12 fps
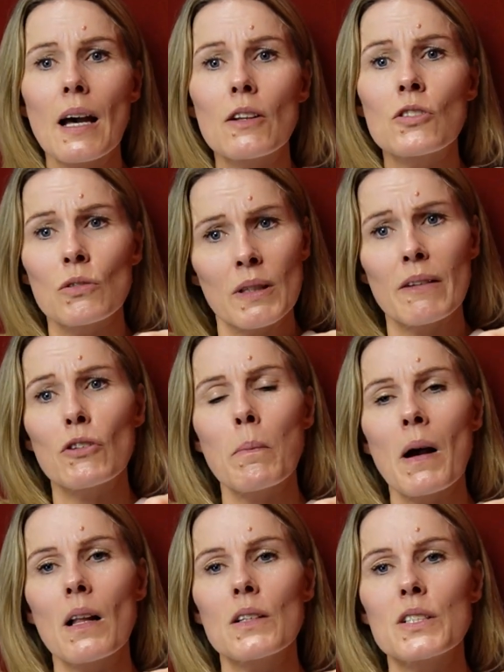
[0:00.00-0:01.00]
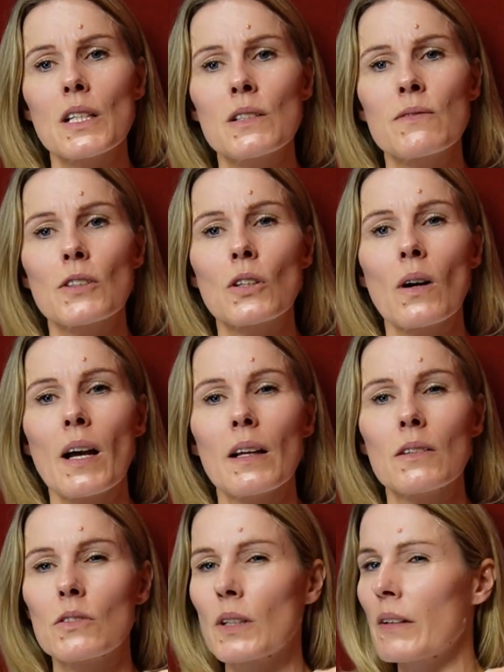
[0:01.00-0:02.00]
don't ever apologise for
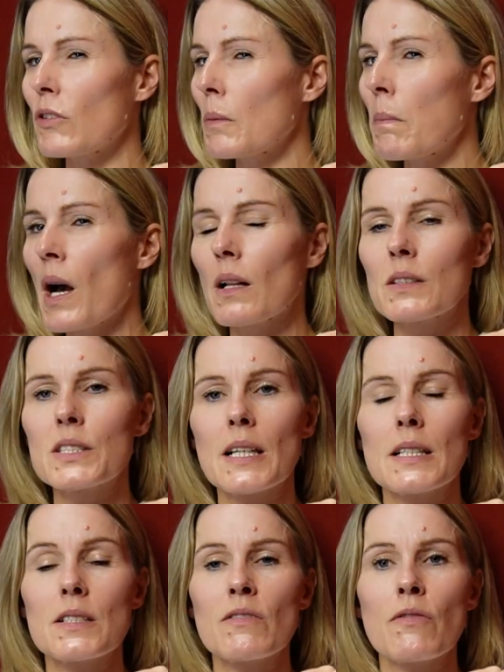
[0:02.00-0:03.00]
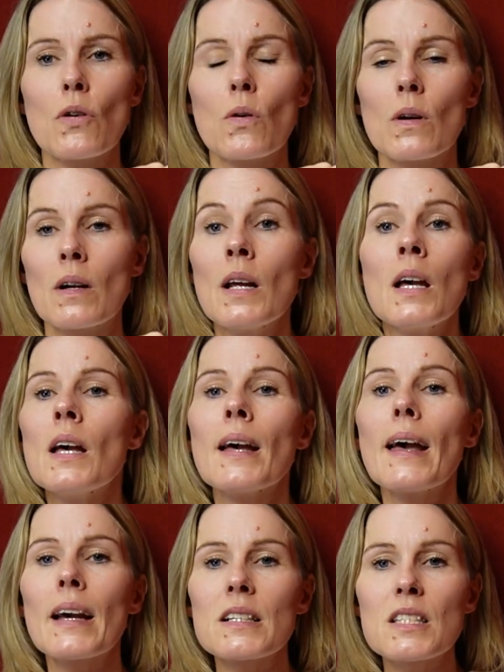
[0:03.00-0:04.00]
crying. Don't ever apologise for
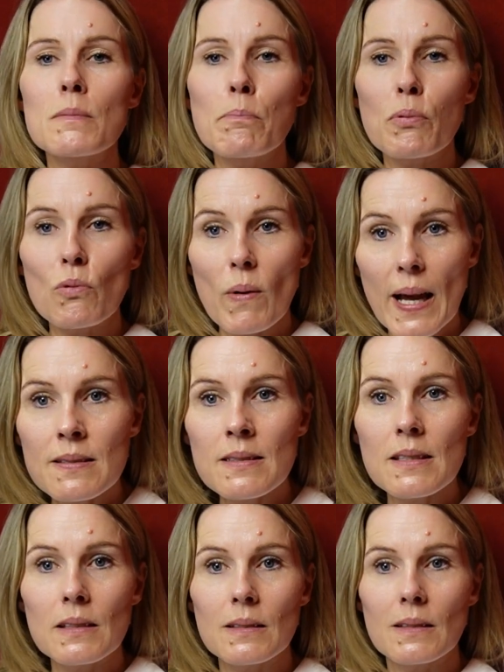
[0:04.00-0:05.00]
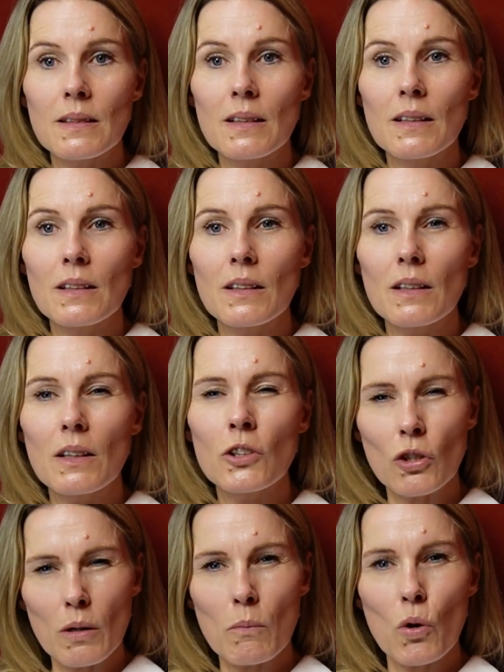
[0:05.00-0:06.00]
expressing
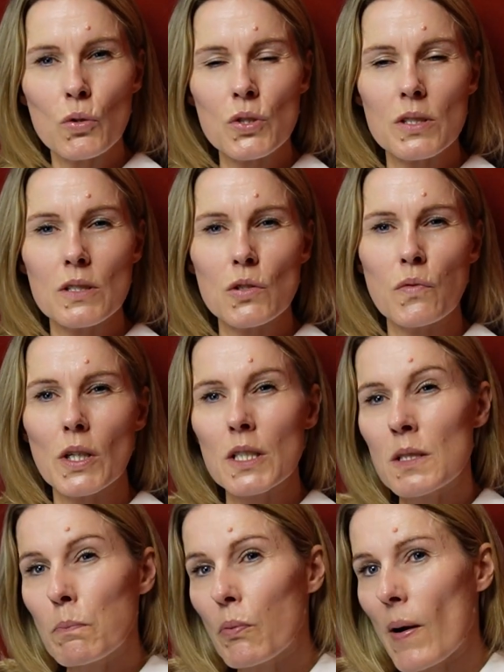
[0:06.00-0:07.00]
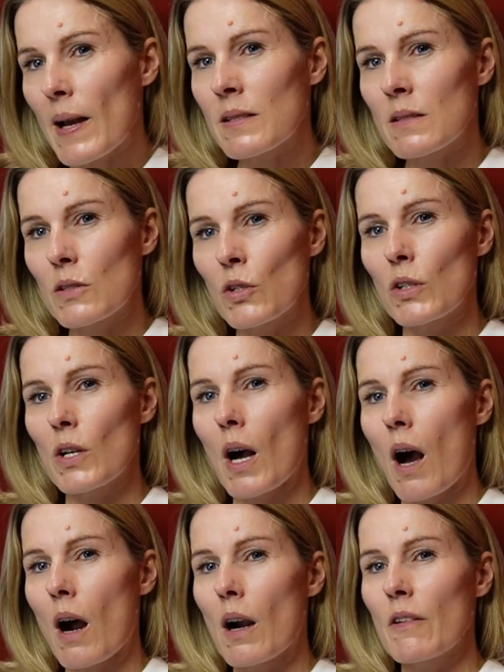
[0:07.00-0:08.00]
your emotions, for expressing who you
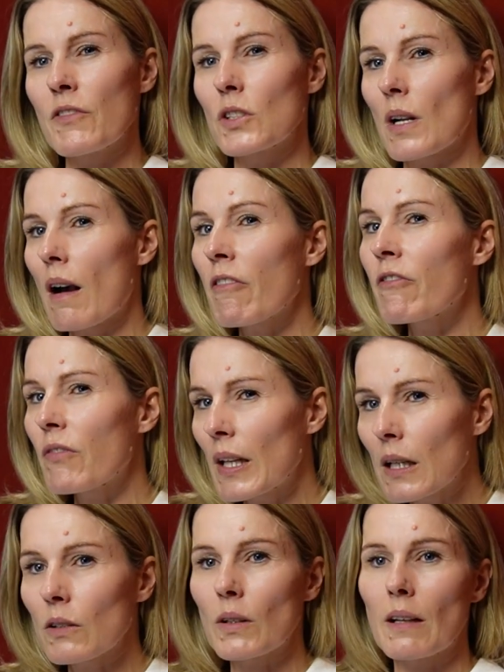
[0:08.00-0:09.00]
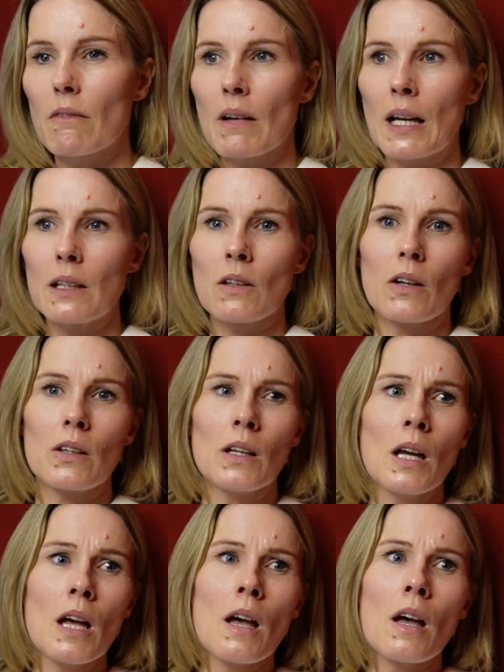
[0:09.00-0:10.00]
are. If you're not feeling great right now,
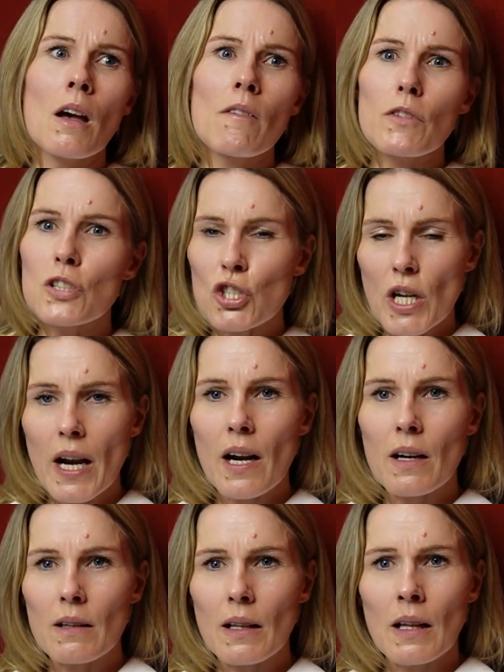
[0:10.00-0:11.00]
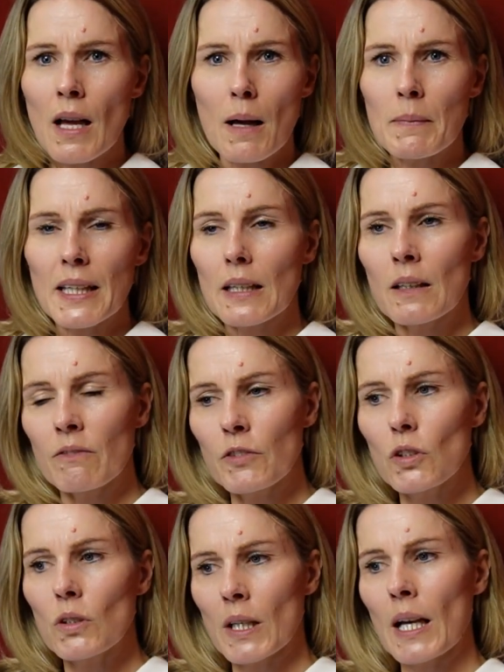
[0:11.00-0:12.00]
for sharing. I'm like, if
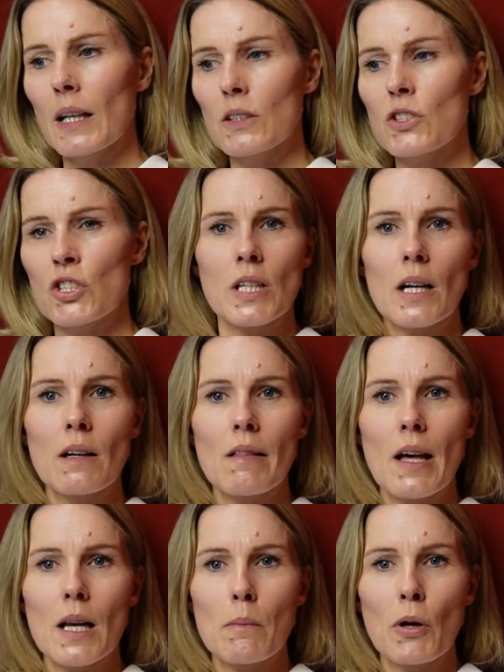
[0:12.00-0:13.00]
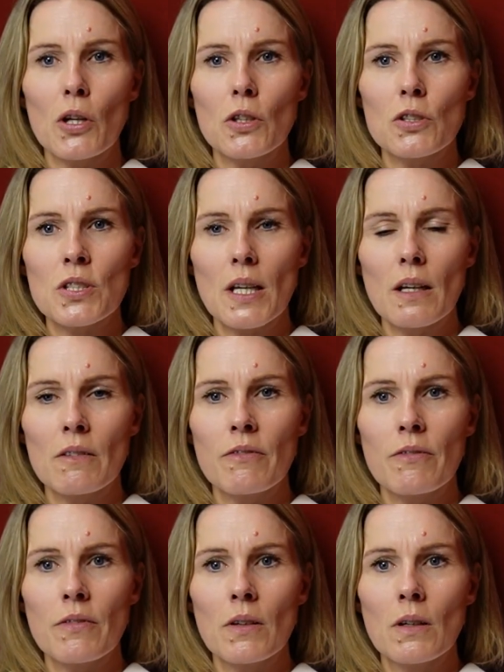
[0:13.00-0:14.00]
you can't share that about
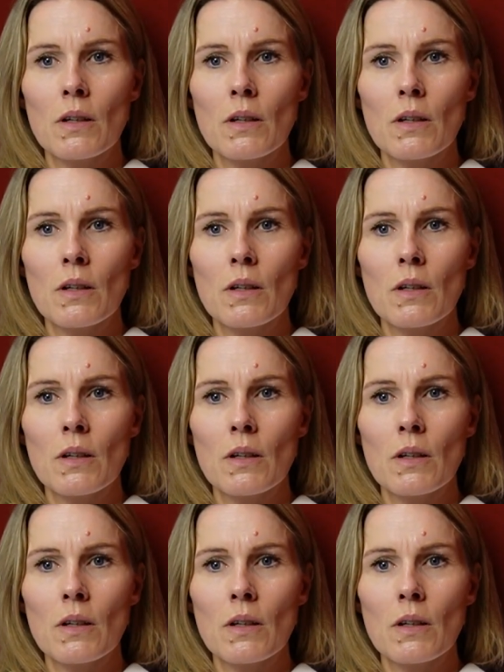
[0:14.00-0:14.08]
yourself,